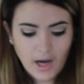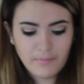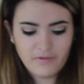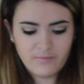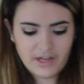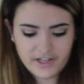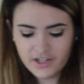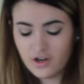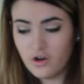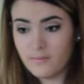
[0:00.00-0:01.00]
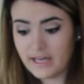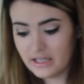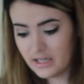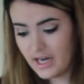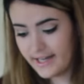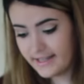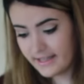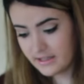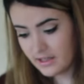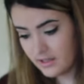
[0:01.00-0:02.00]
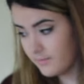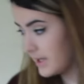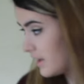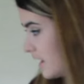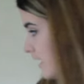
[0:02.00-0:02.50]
cup of butter. Oh my god, that's gonna be a